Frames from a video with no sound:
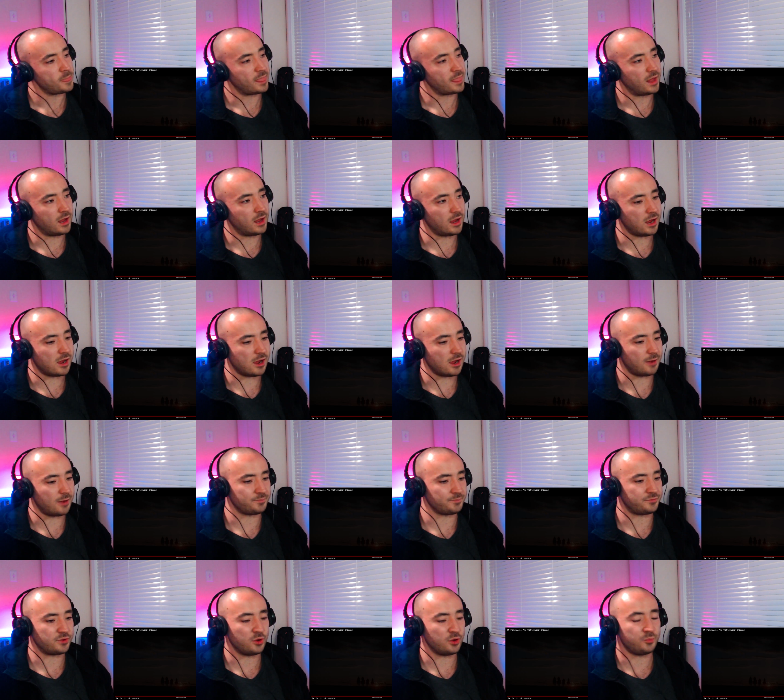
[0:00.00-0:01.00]

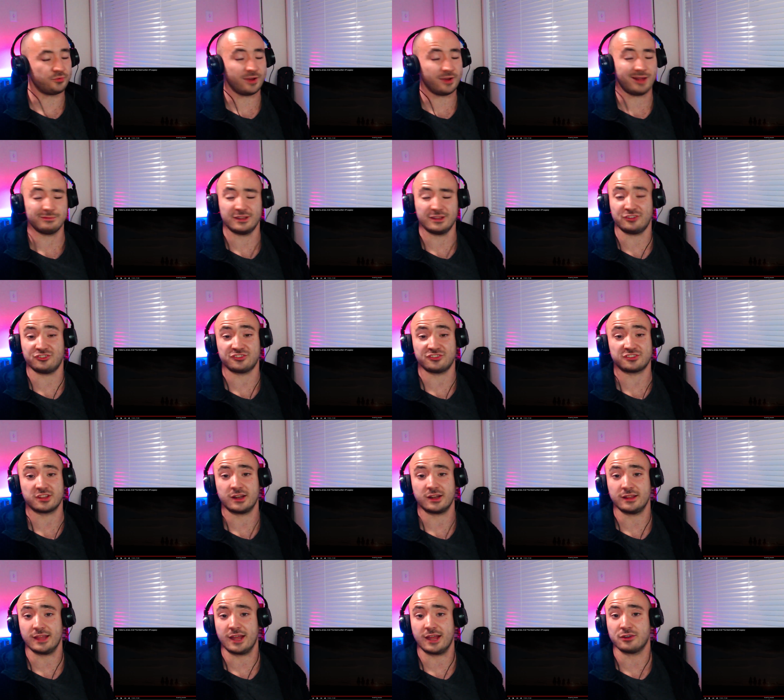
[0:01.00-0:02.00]
They're probably just
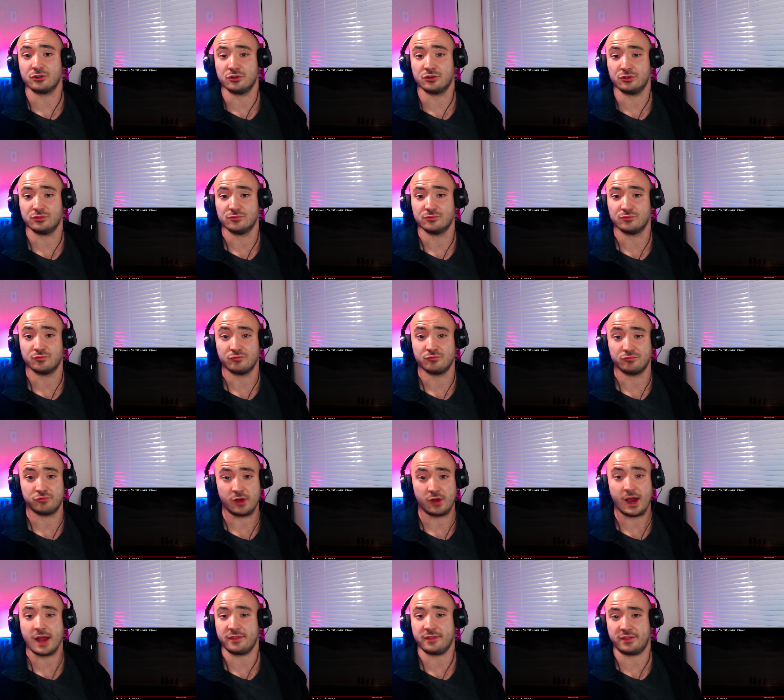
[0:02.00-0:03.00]
going to let her
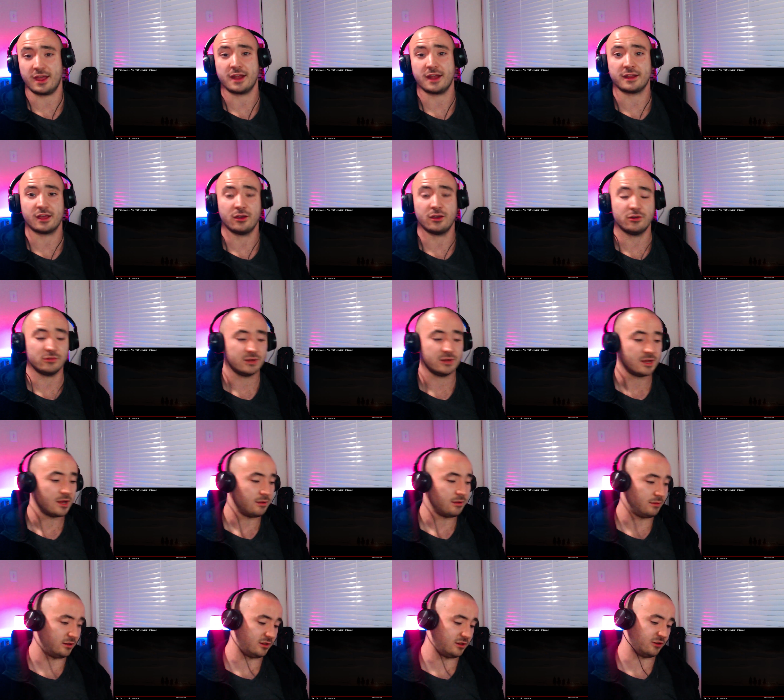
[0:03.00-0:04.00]
ride that out
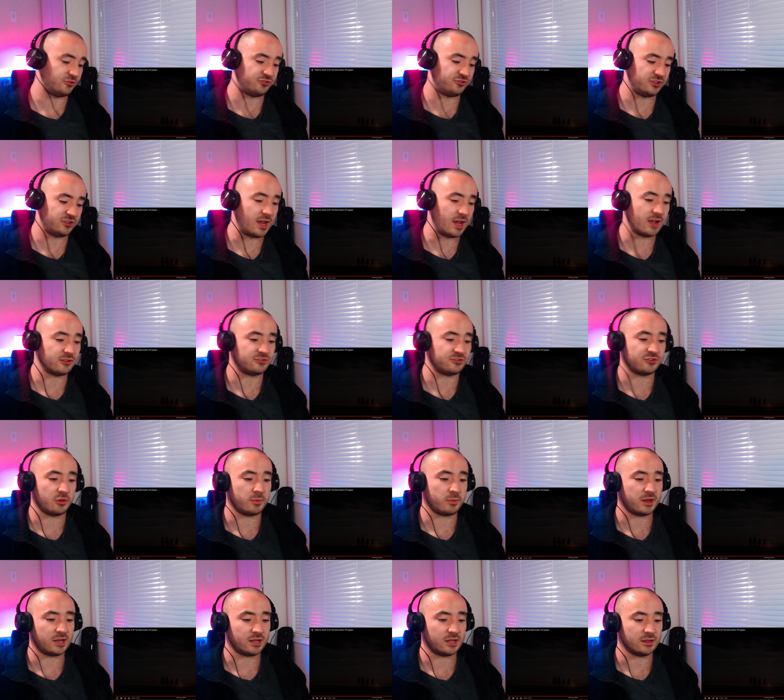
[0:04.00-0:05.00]
because she has so
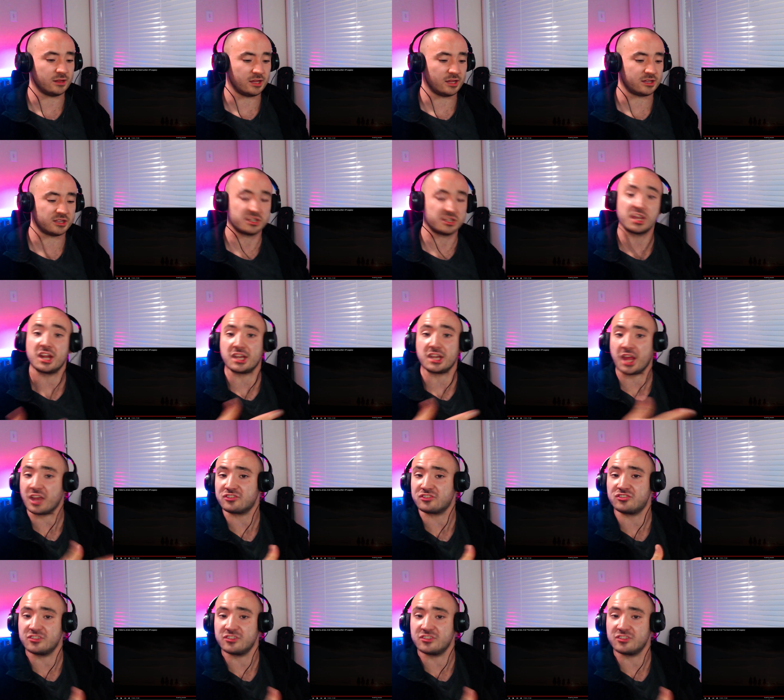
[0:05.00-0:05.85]
many like connections.